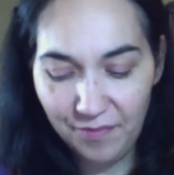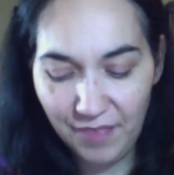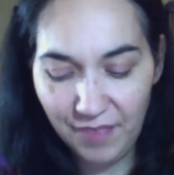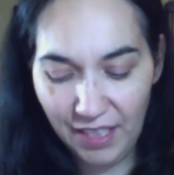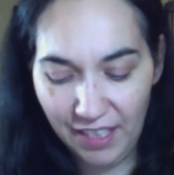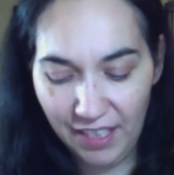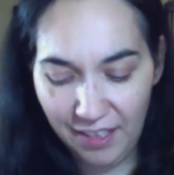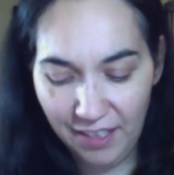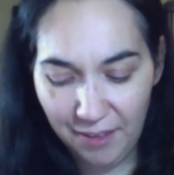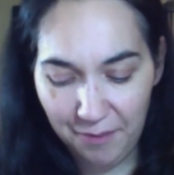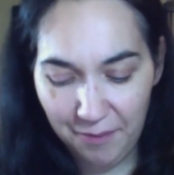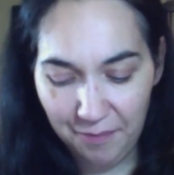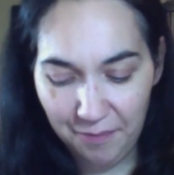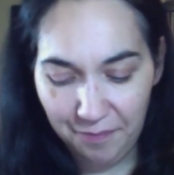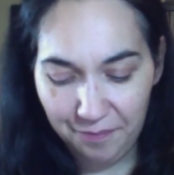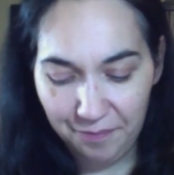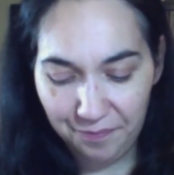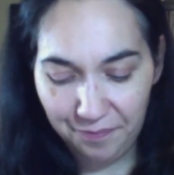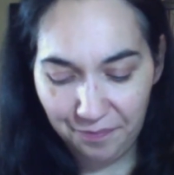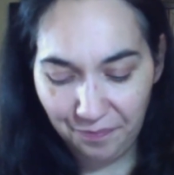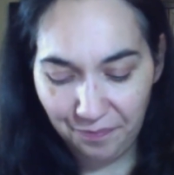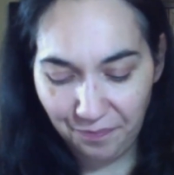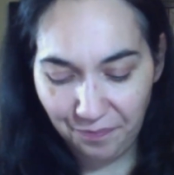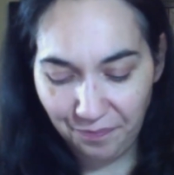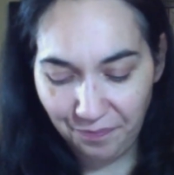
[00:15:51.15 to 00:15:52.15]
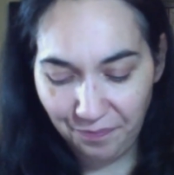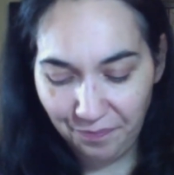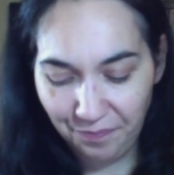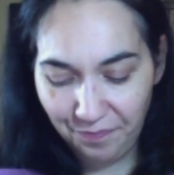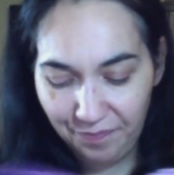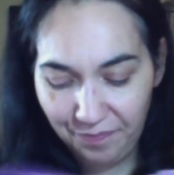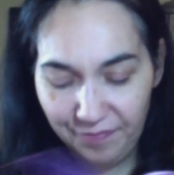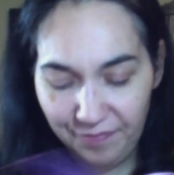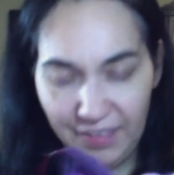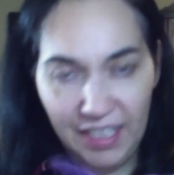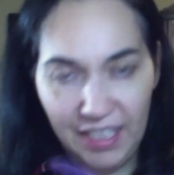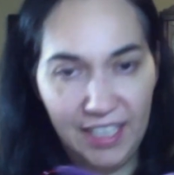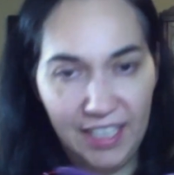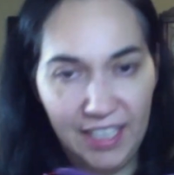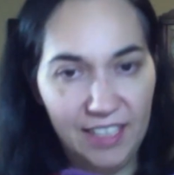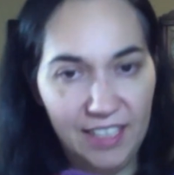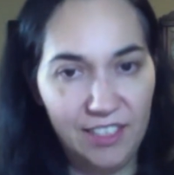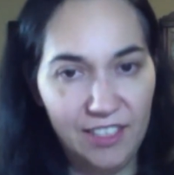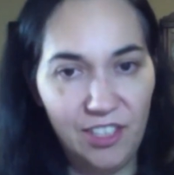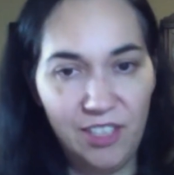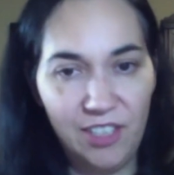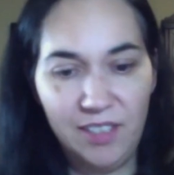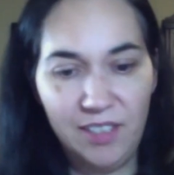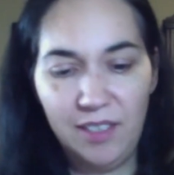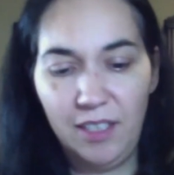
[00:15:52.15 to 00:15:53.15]
And it's
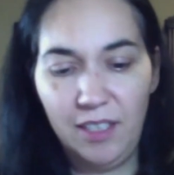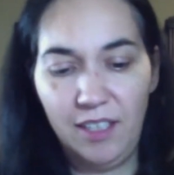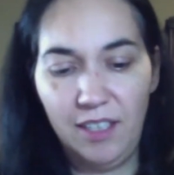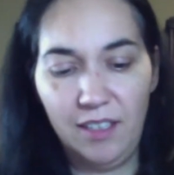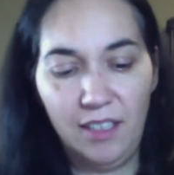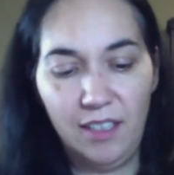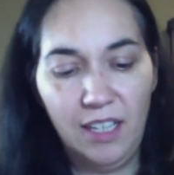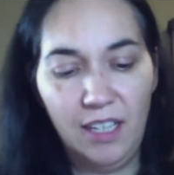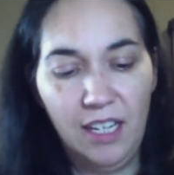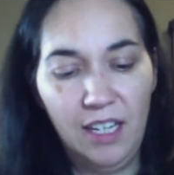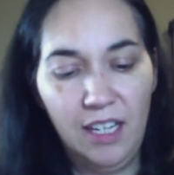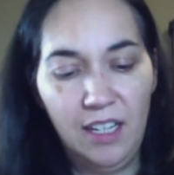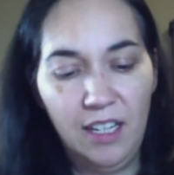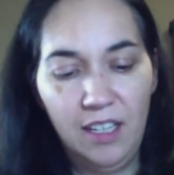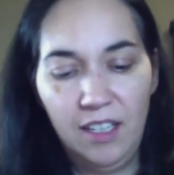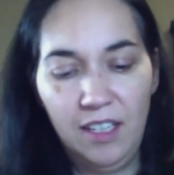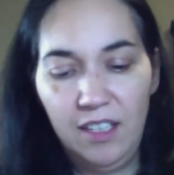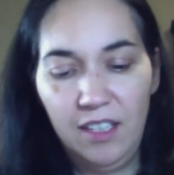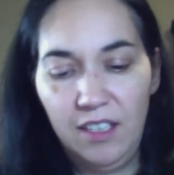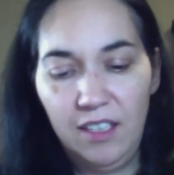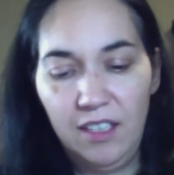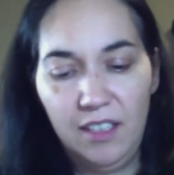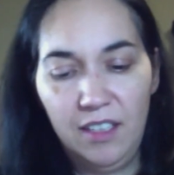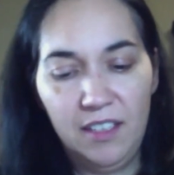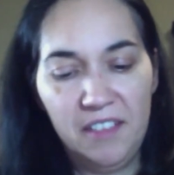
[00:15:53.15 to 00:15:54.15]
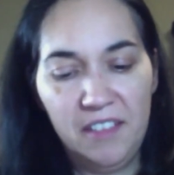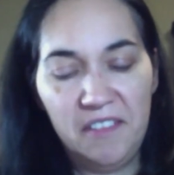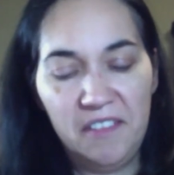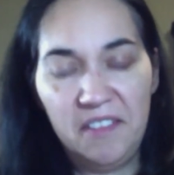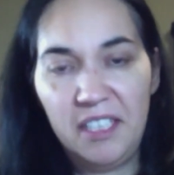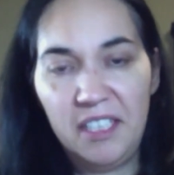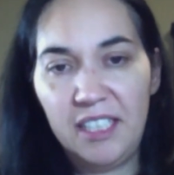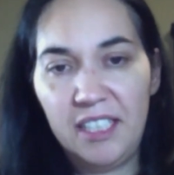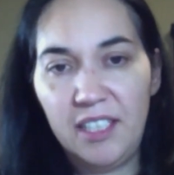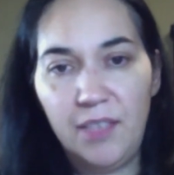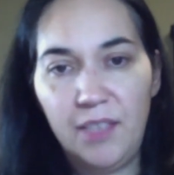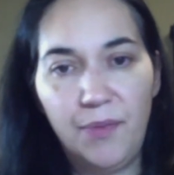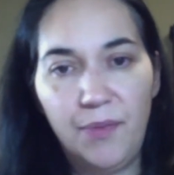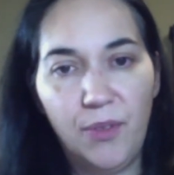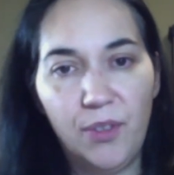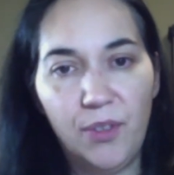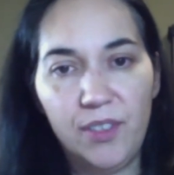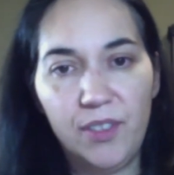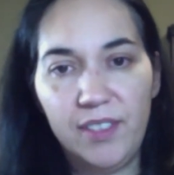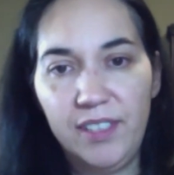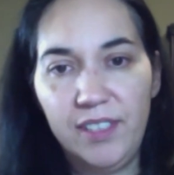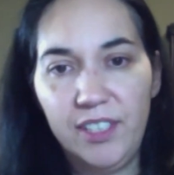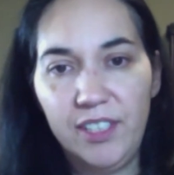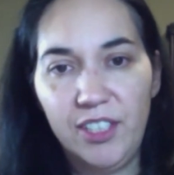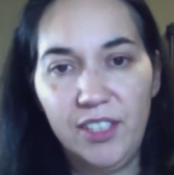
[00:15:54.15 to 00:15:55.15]
just a 64
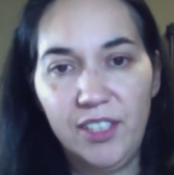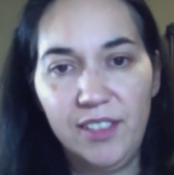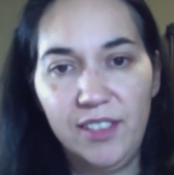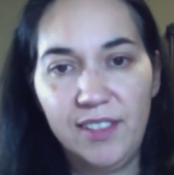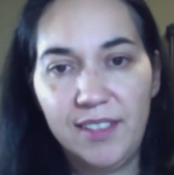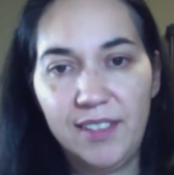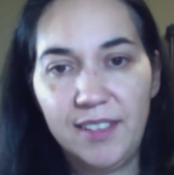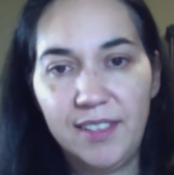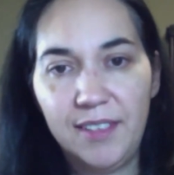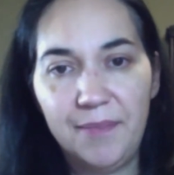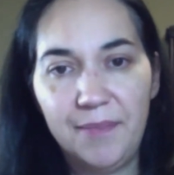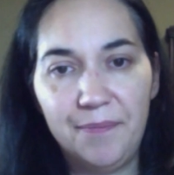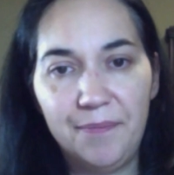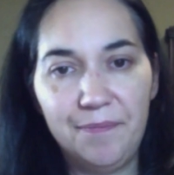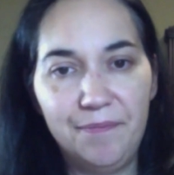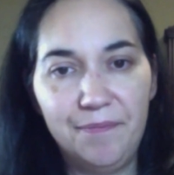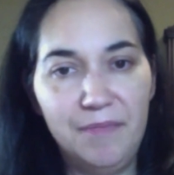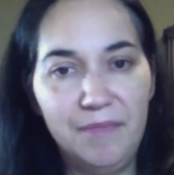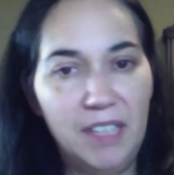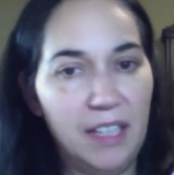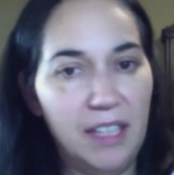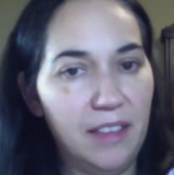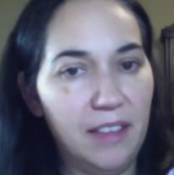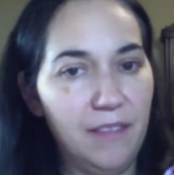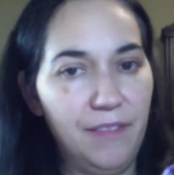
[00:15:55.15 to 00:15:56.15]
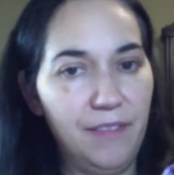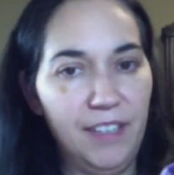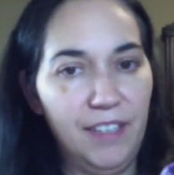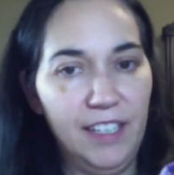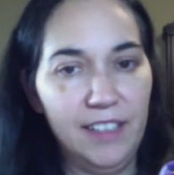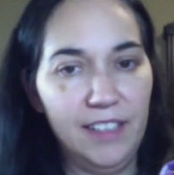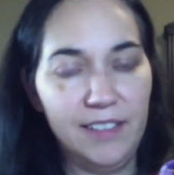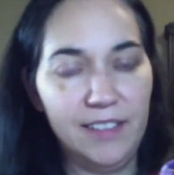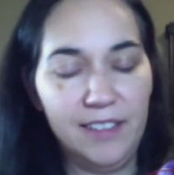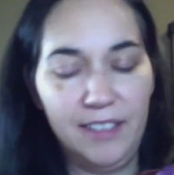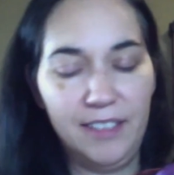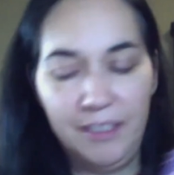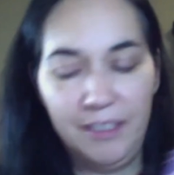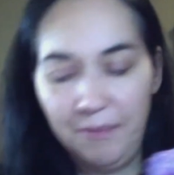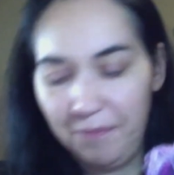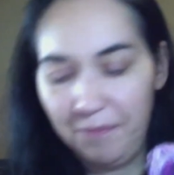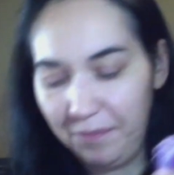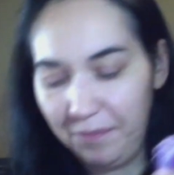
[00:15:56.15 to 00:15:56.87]
stitches, nothing fancy.